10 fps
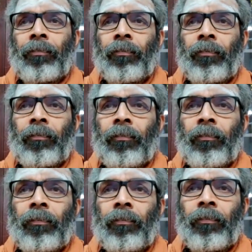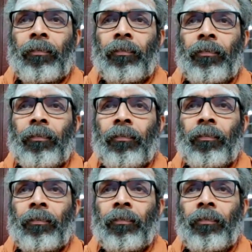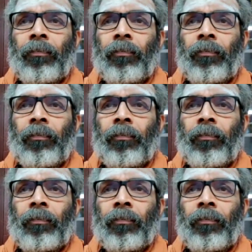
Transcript: Nobody speaks.